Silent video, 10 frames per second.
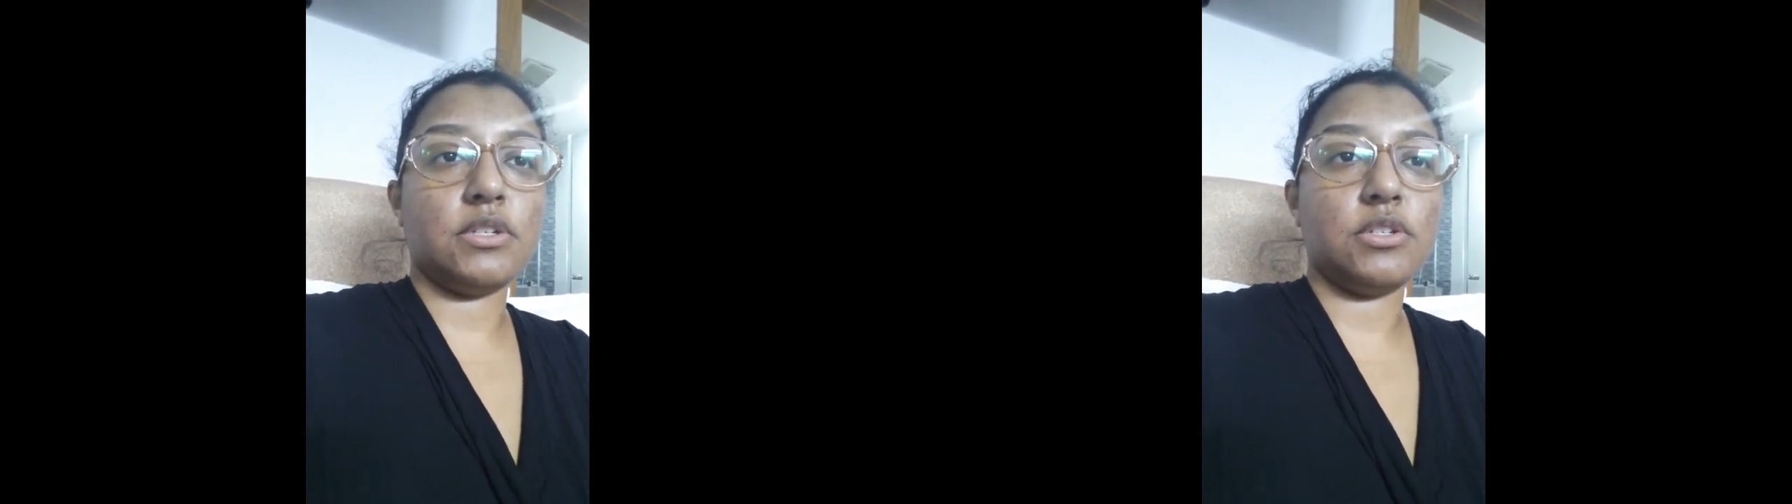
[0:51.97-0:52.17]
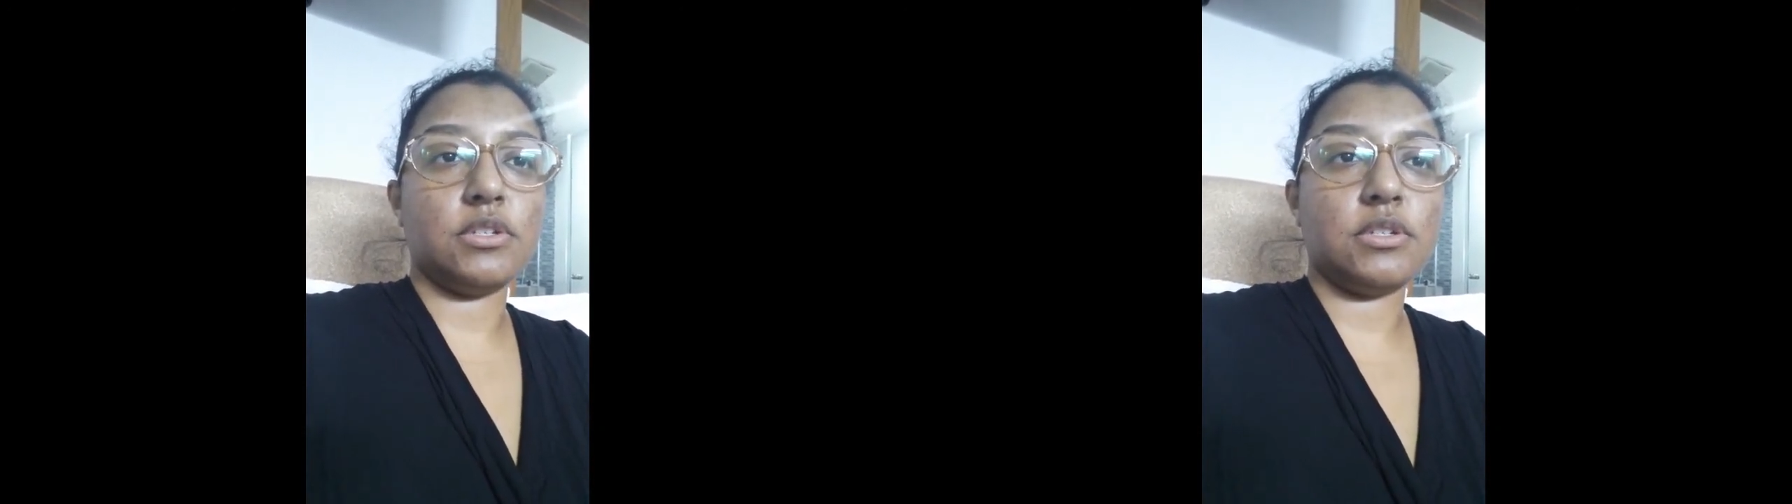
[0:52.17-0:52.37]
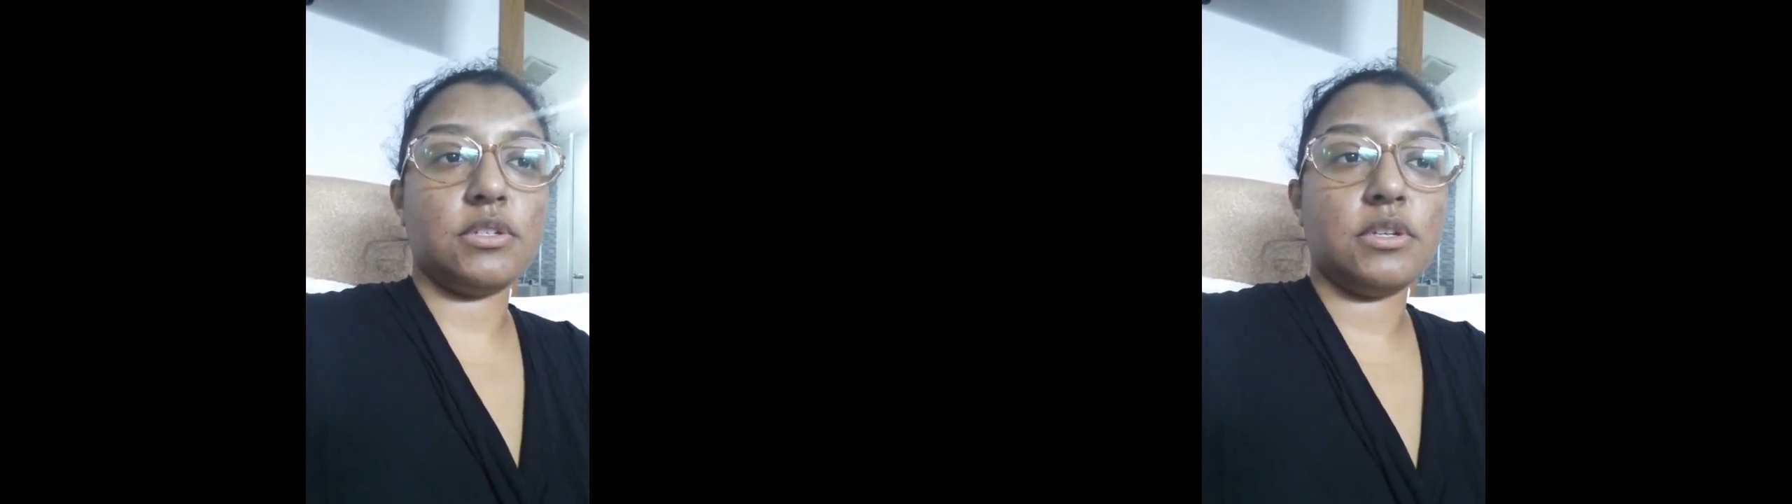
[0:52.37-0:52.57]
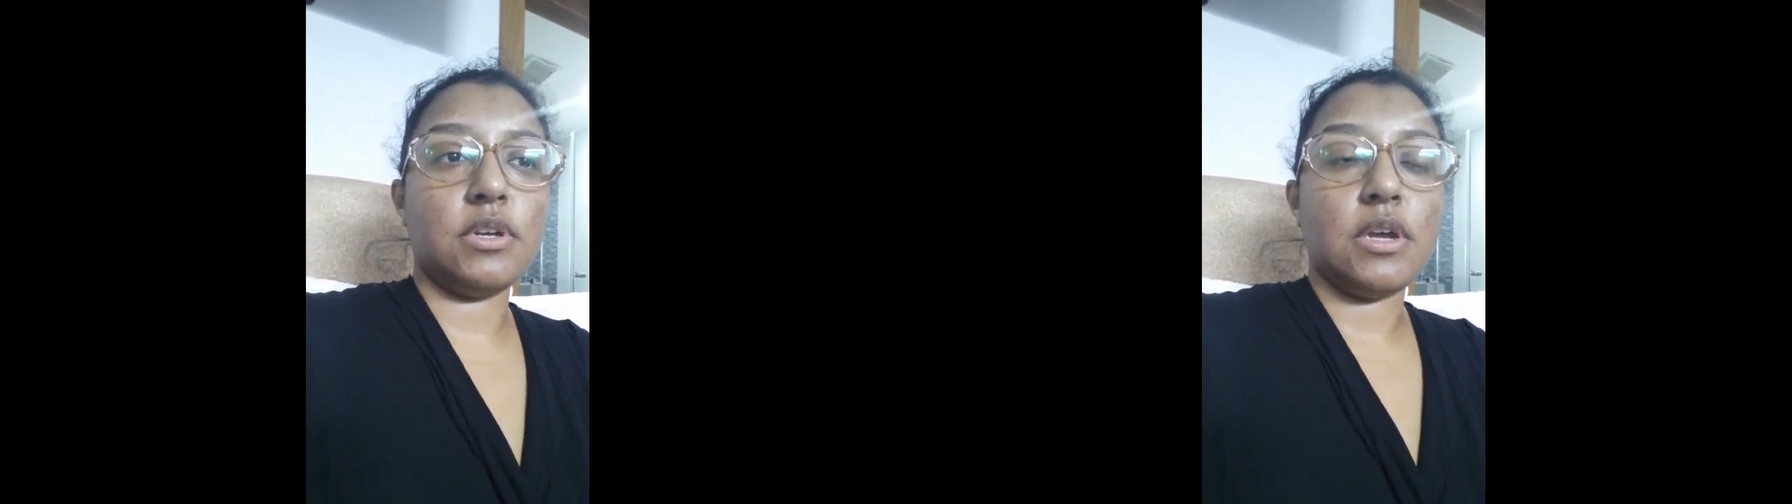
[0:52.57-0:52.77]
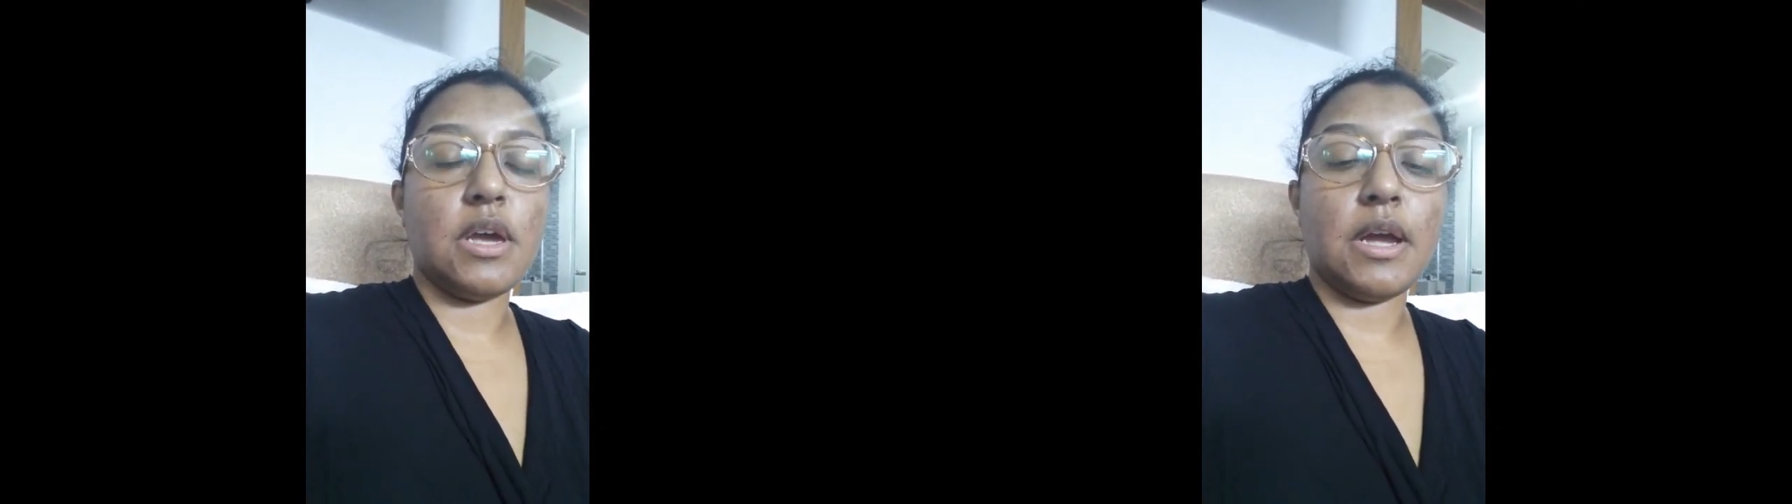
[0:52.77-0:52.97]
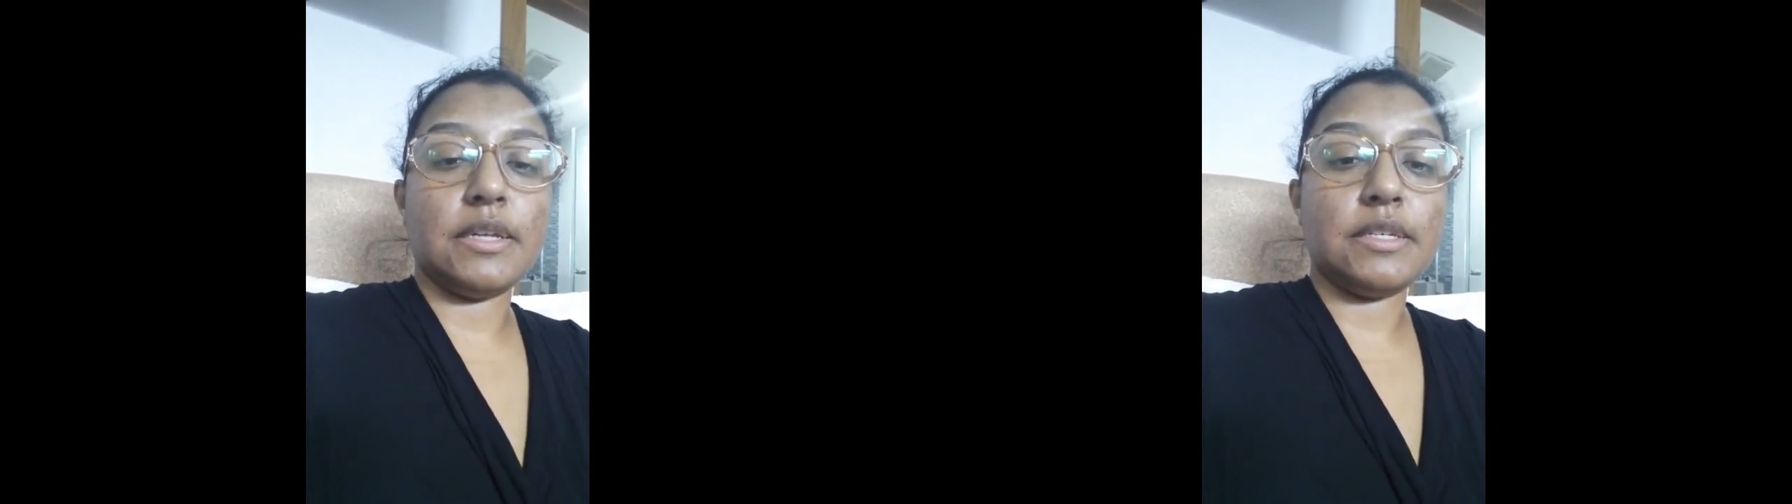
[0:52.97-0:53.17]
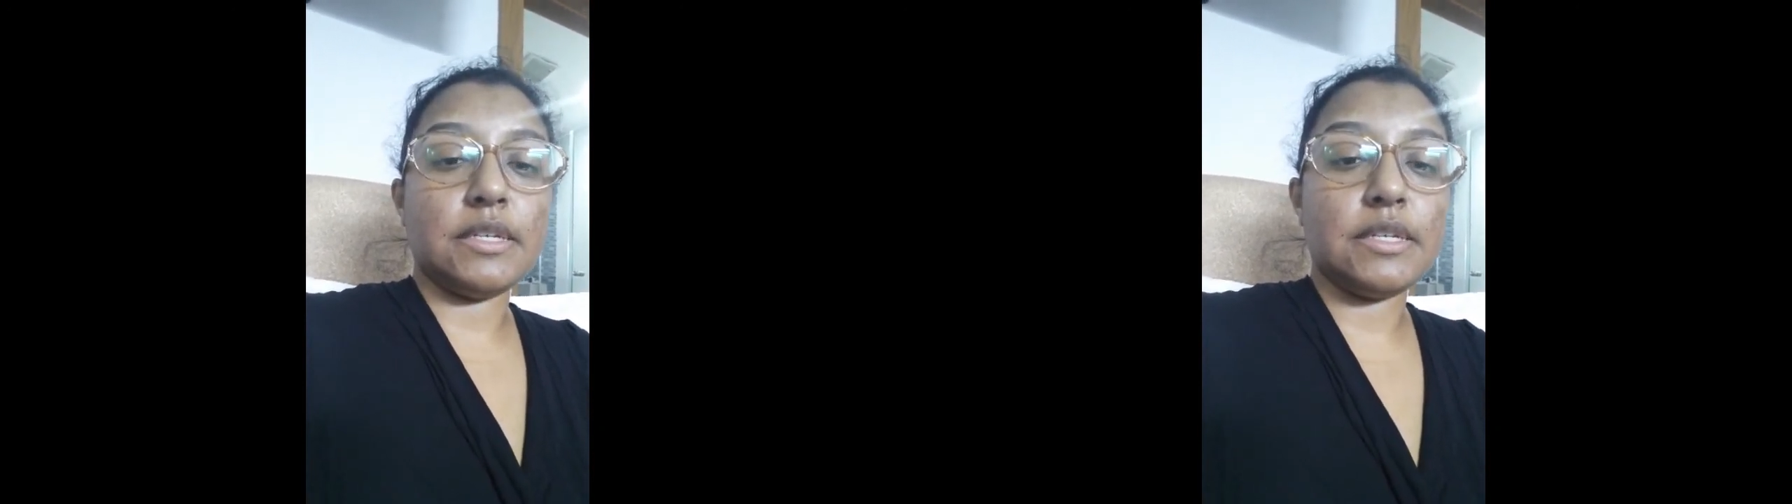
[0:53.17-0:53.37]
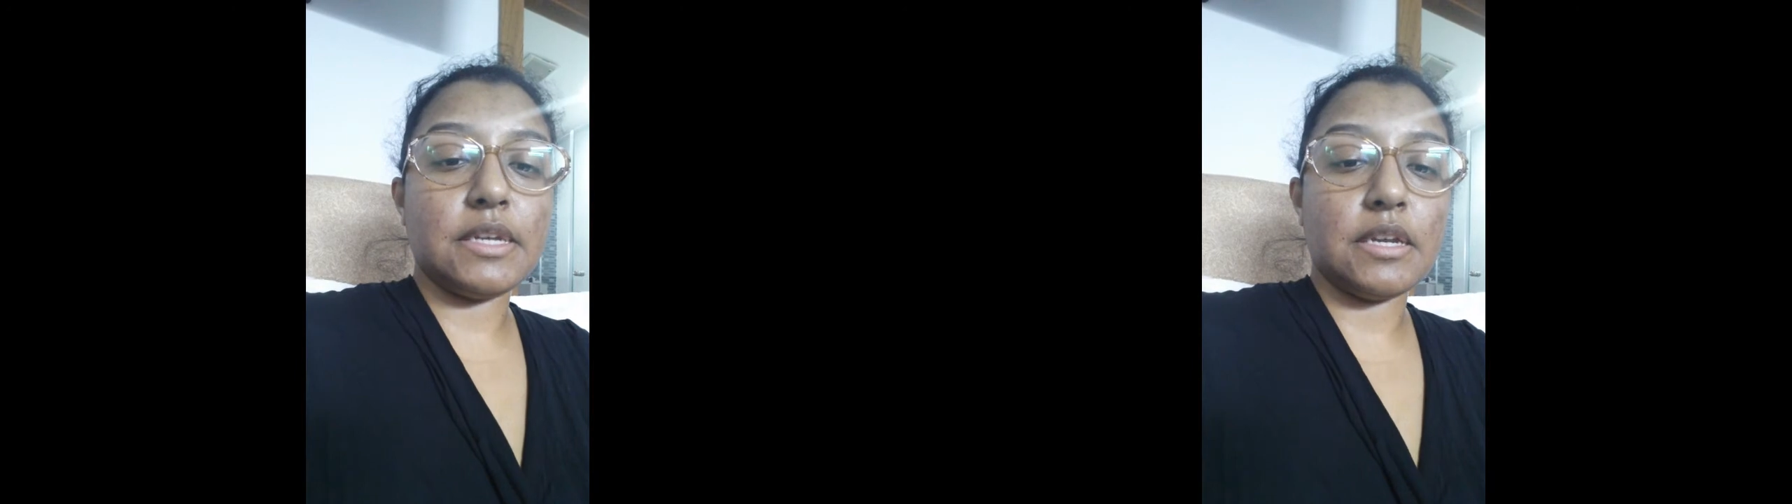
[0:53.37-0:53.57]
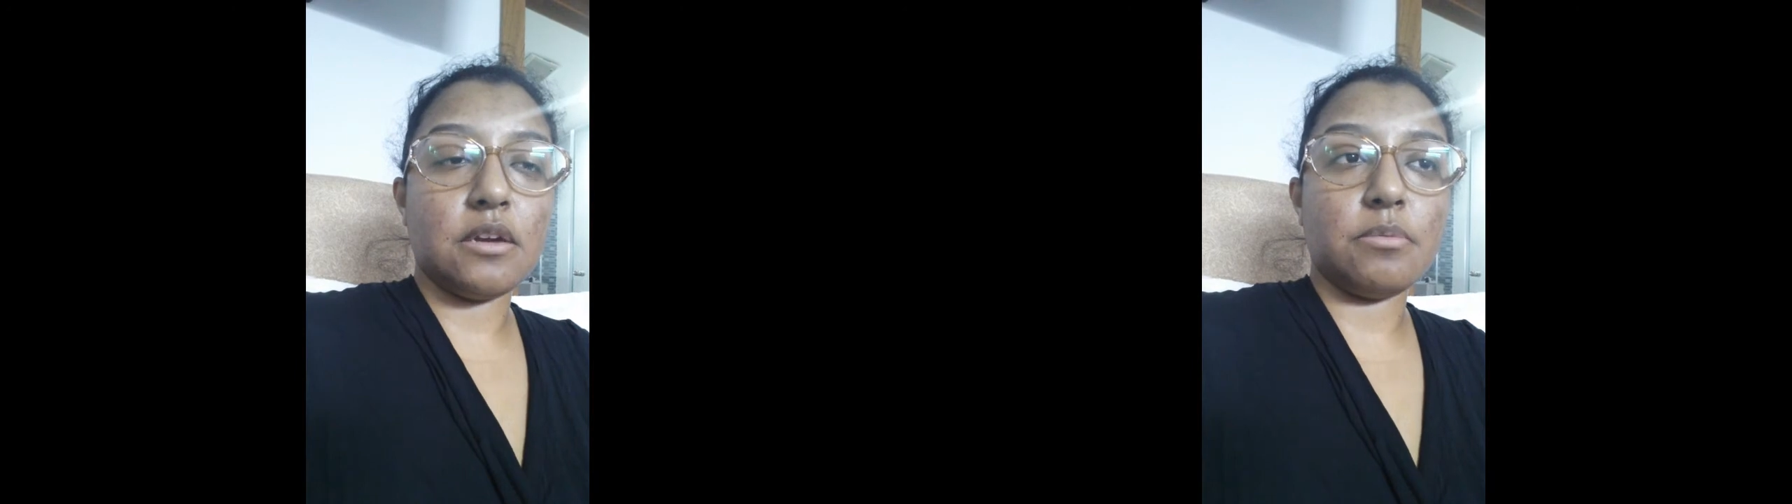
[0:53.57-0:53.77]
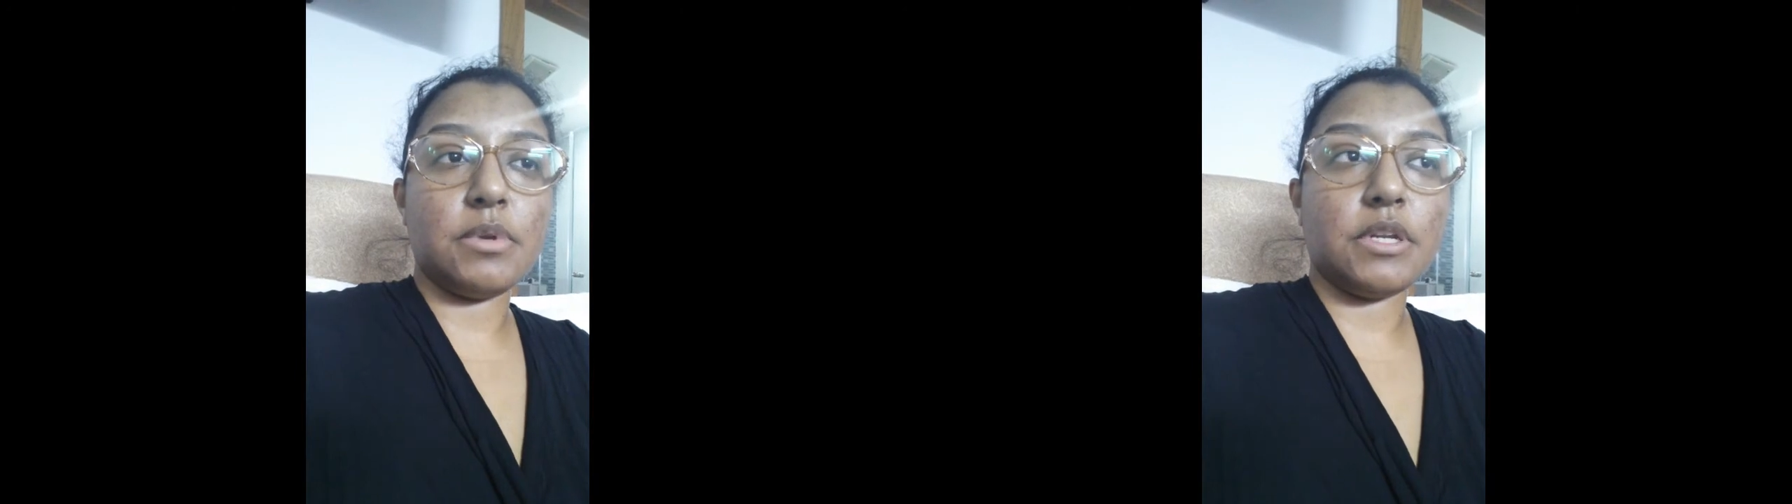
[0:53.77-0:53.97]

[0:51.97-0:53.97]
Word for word: It's just I did get up,